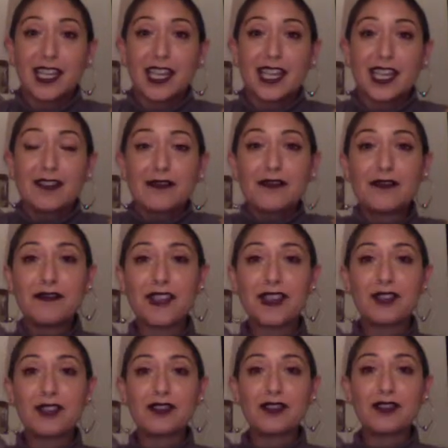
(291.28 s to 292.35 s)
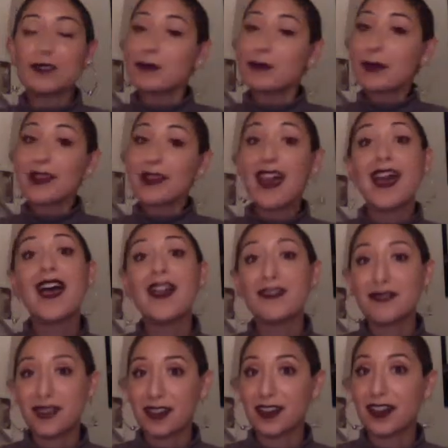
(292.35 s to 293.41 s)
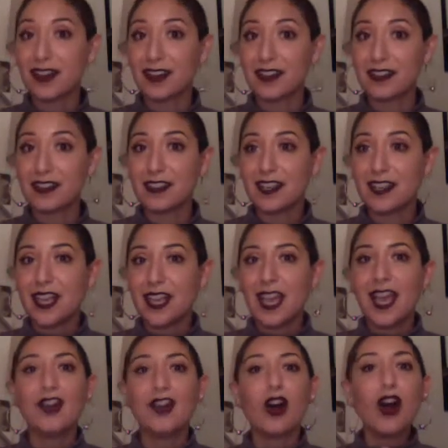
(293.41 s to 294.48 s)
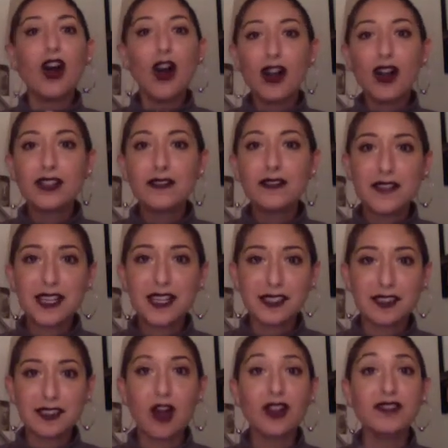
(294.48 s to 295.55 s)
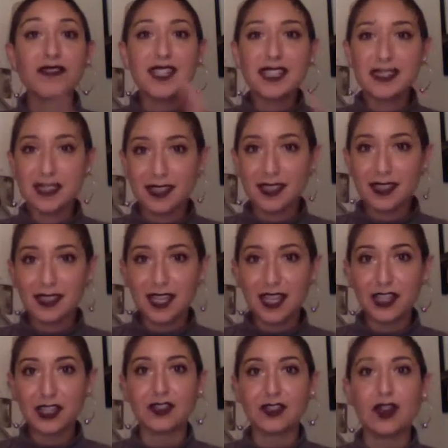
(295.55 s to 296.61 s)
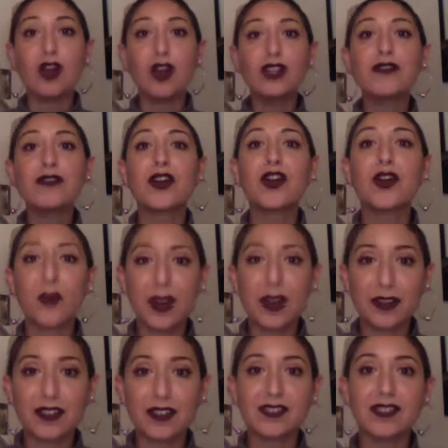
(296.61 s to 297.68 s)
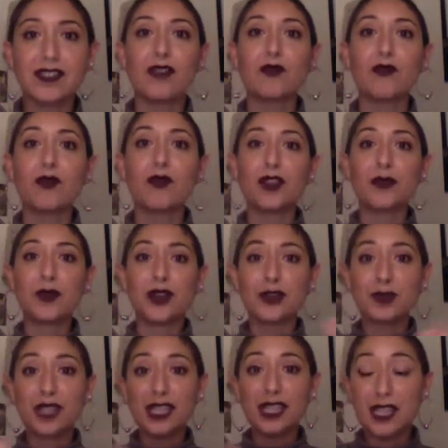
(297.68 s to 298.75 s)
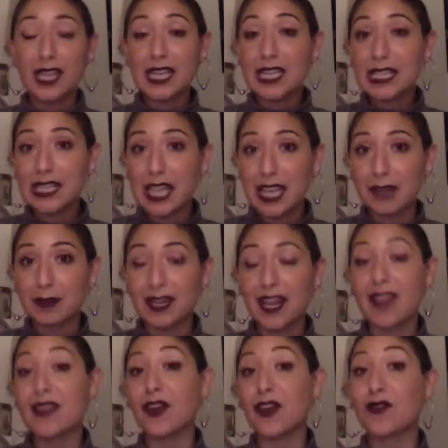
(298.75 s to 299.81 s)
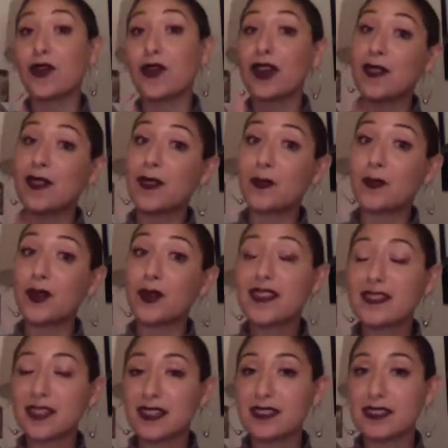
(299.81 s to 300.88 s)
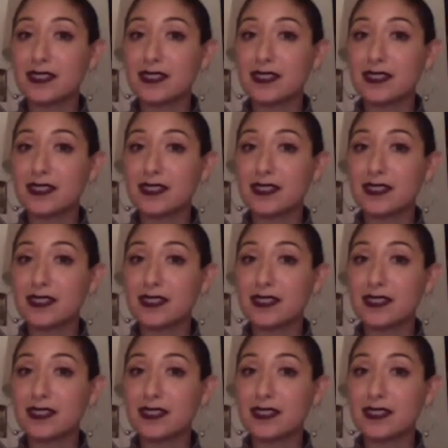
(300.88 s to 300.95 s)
It feels maybe heavier. And all of these sensations, all of our awareness of whether we're in alignment and therefore in the present,